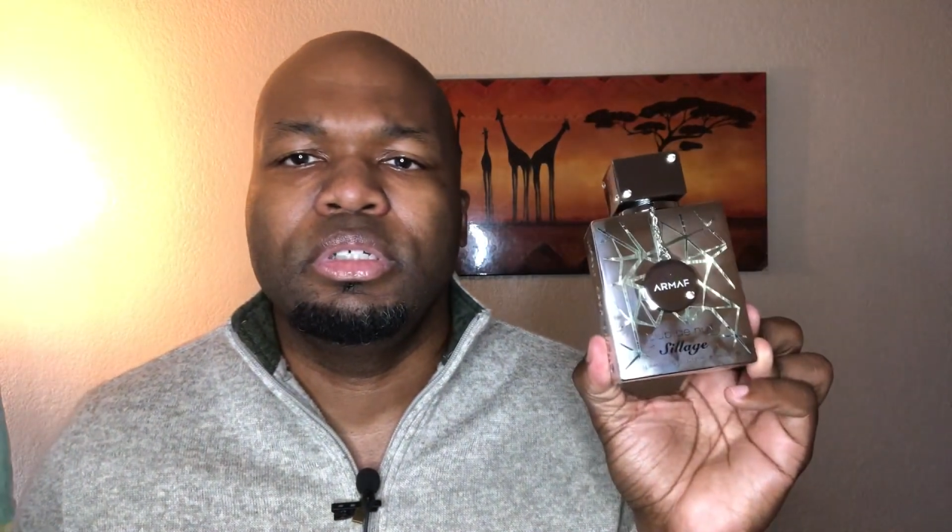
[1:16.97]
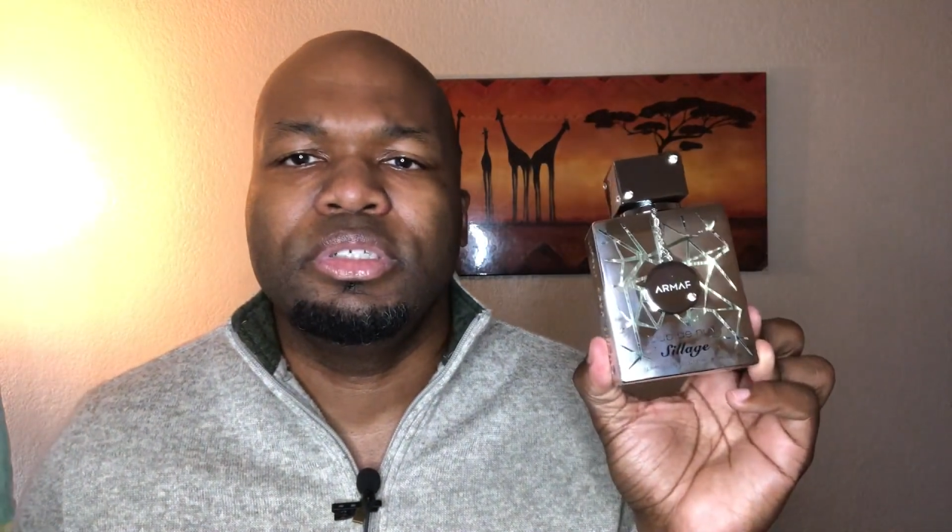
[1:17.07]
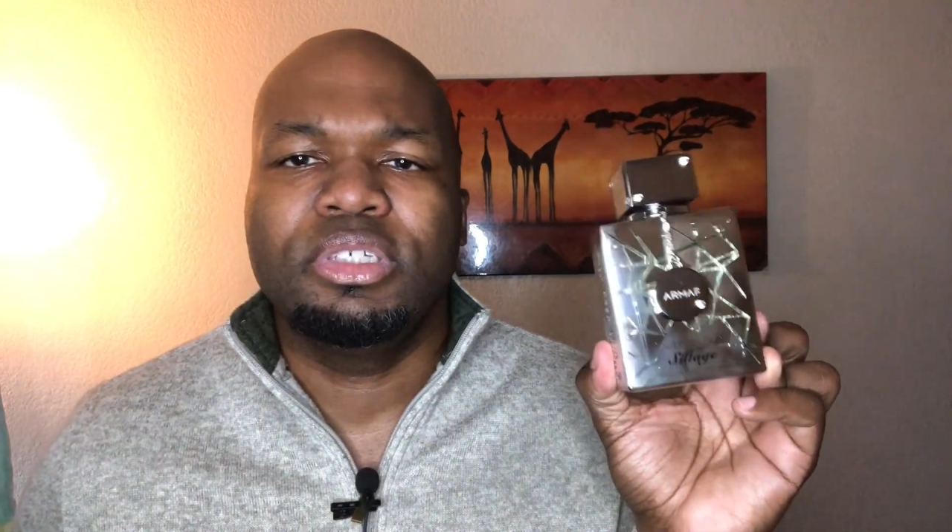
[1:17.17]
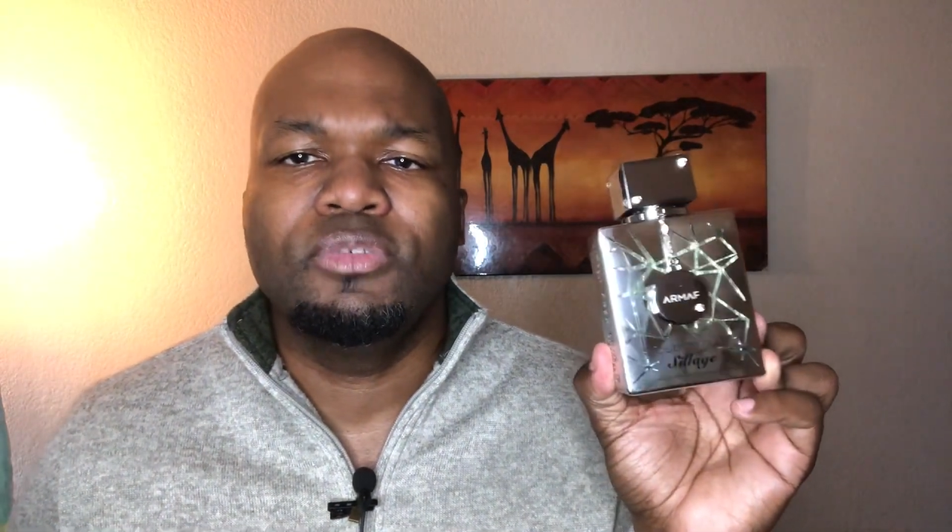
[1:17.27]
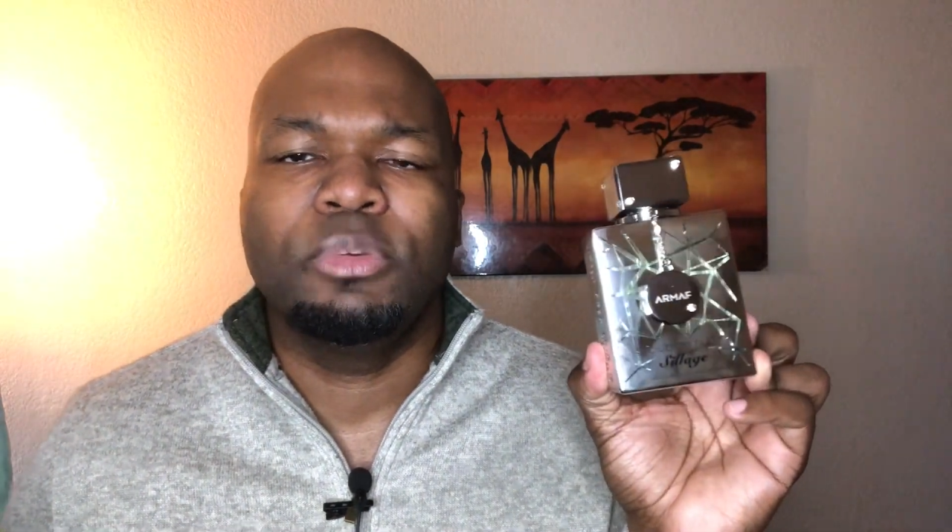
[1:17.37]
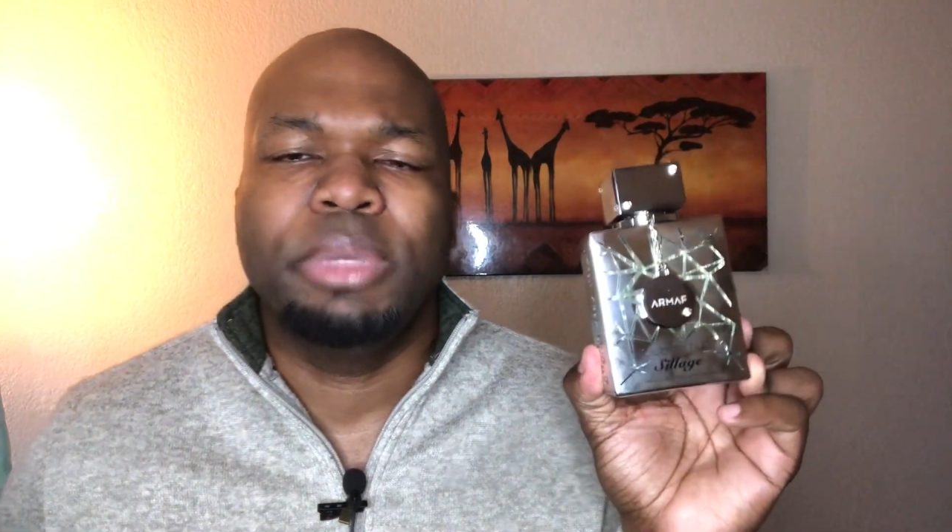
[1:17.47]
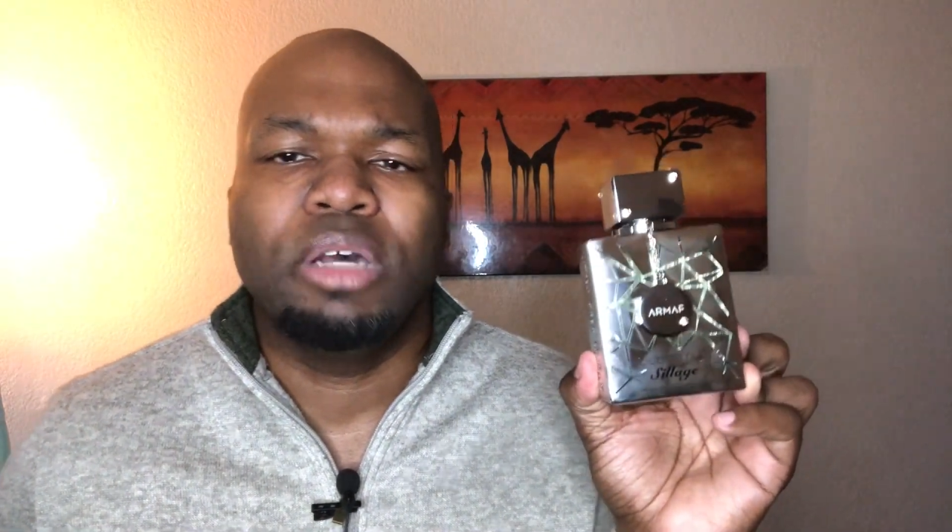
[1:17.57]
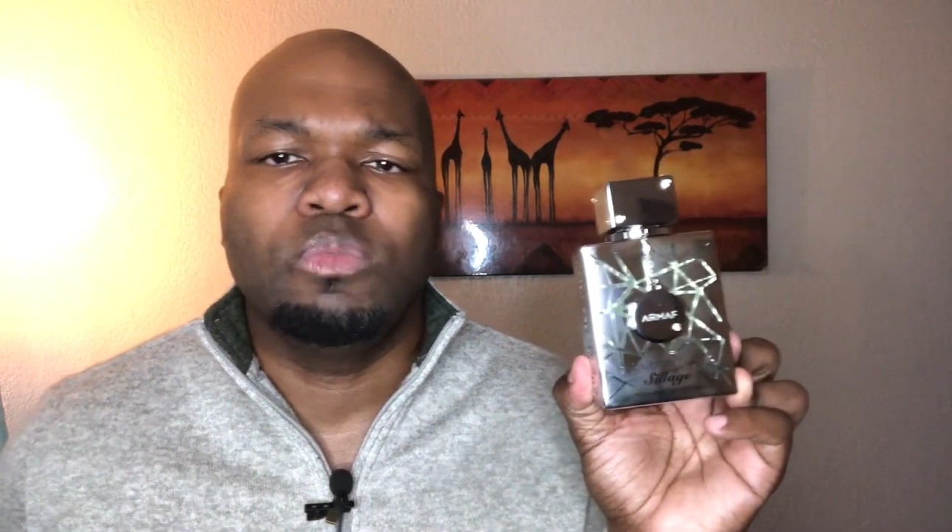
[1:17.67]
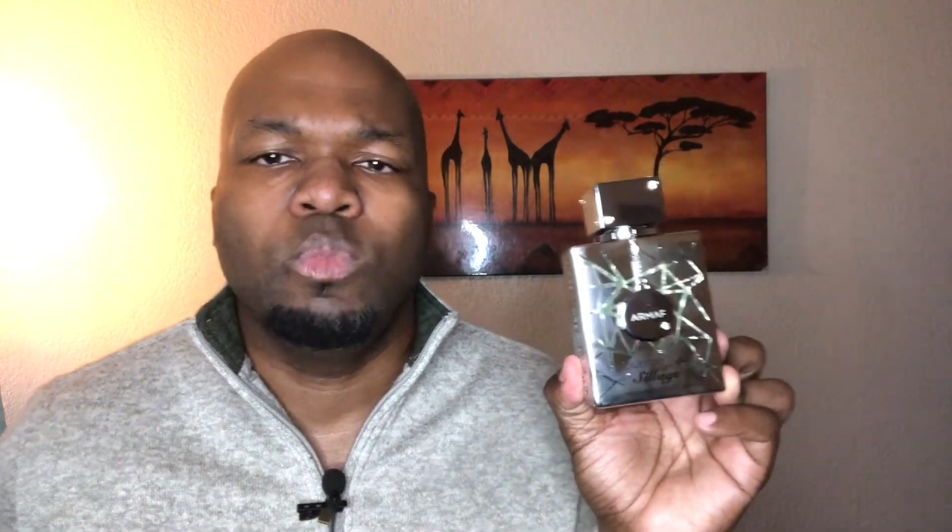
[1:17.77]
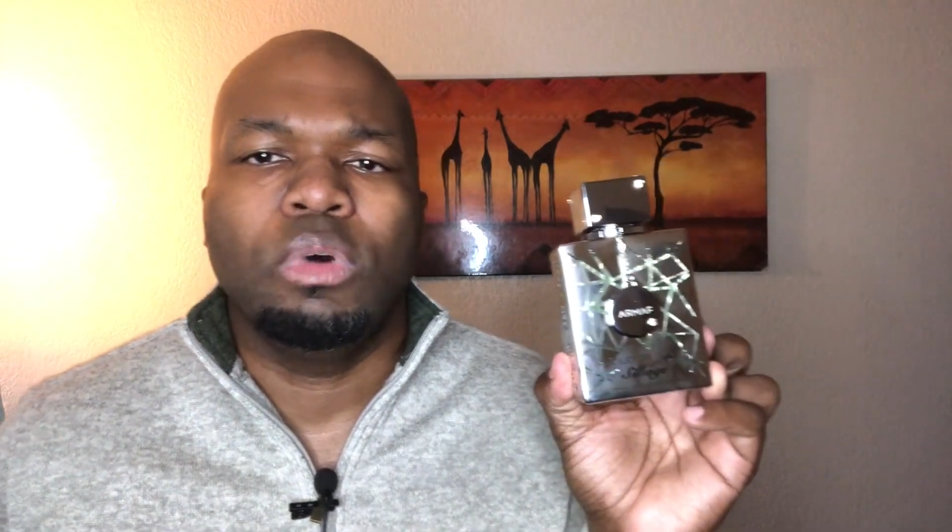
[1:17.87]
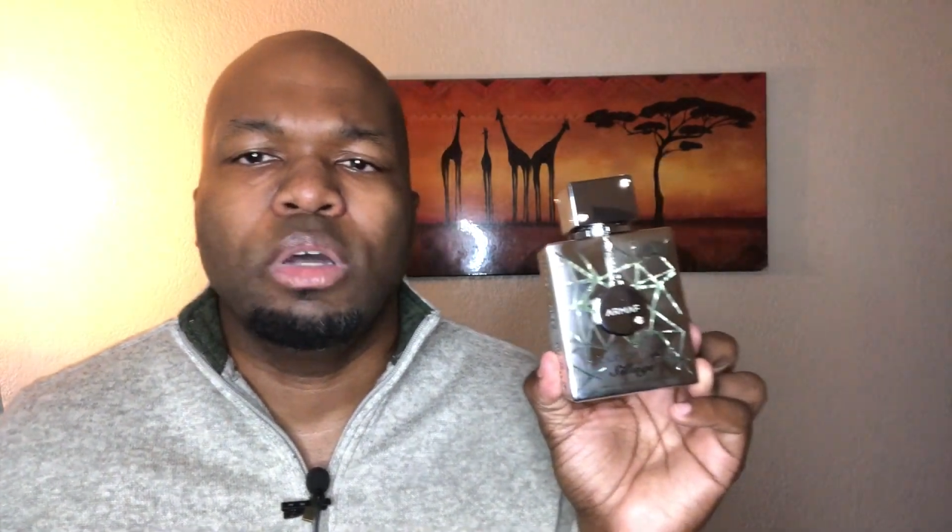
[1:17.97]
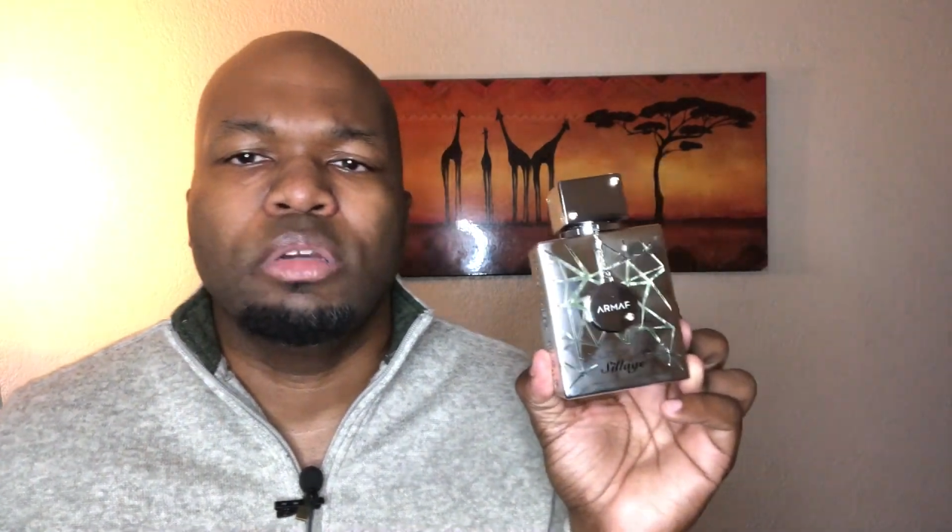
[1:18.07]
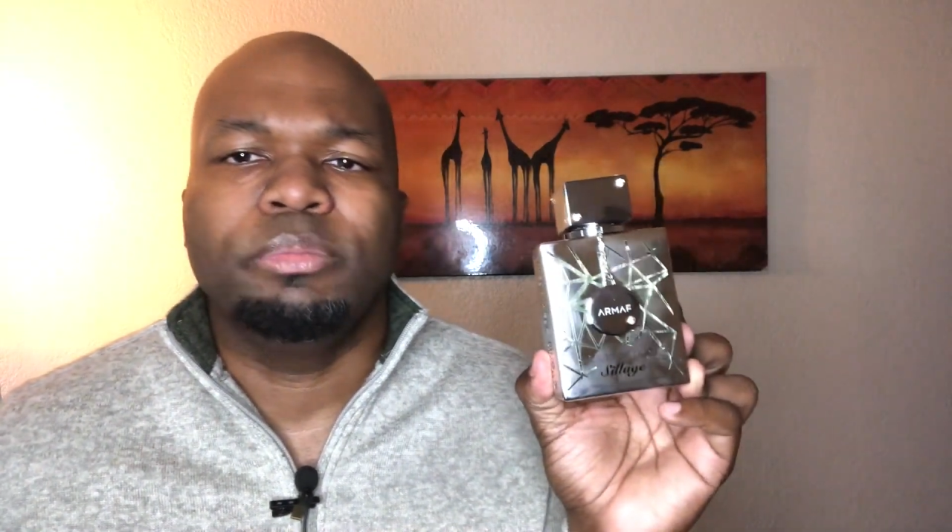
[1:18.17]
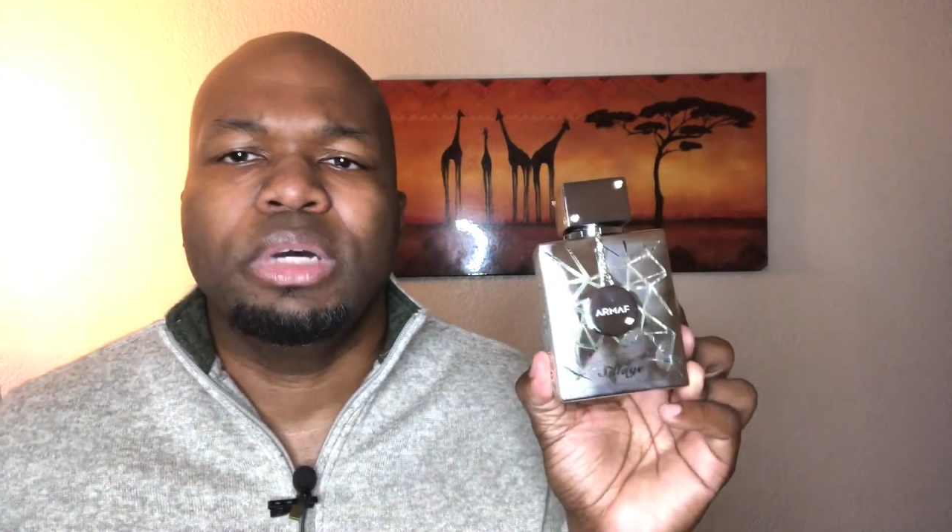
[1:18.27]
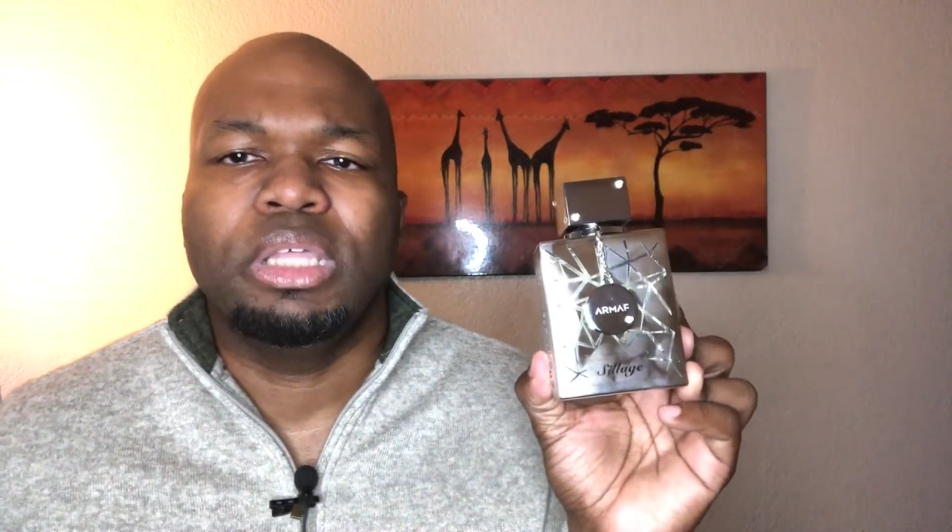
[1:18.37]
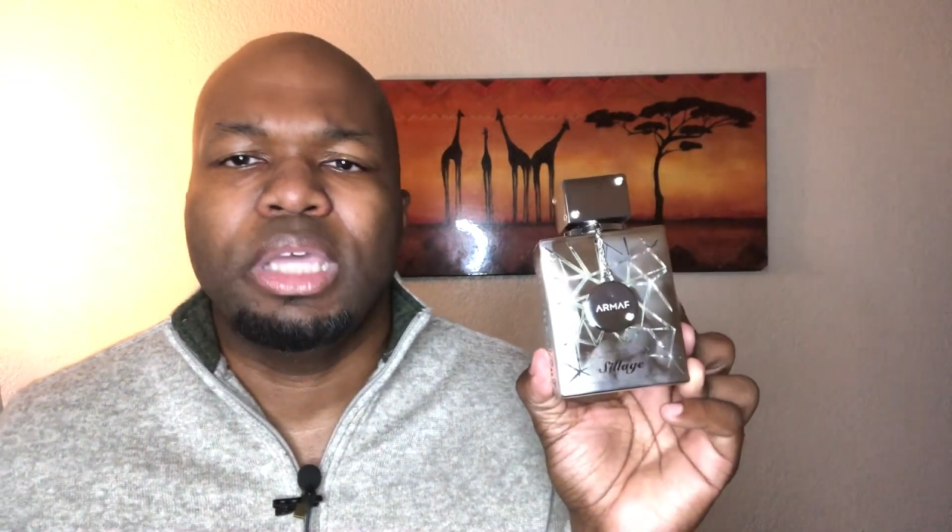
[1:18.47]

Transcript: Silver Mountain Water by